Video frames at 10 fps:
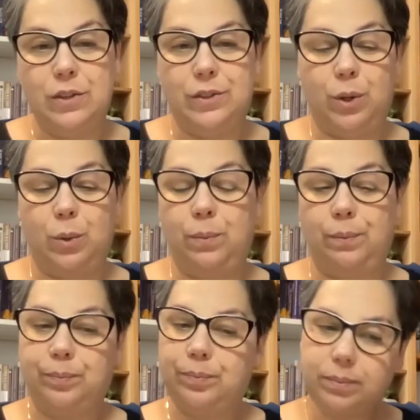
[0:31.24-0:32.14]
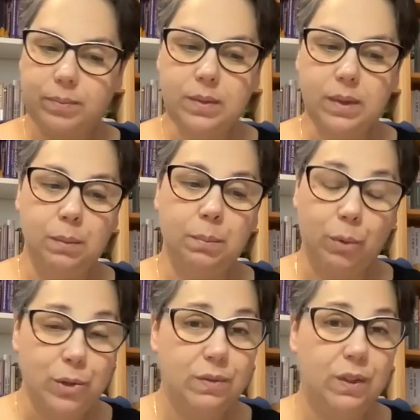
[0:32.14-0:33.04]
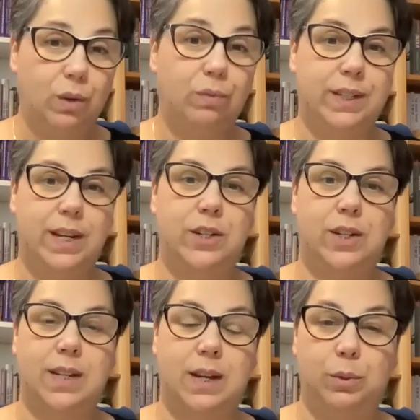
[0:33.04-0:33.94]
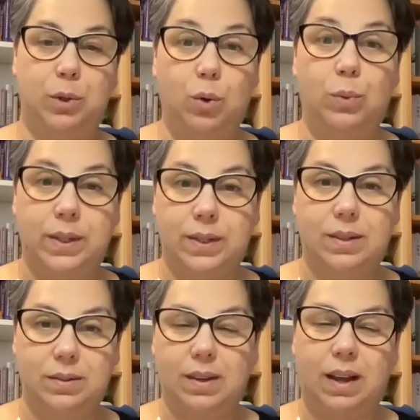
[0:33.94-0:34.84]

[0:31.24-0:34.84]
So most of the conversations I would always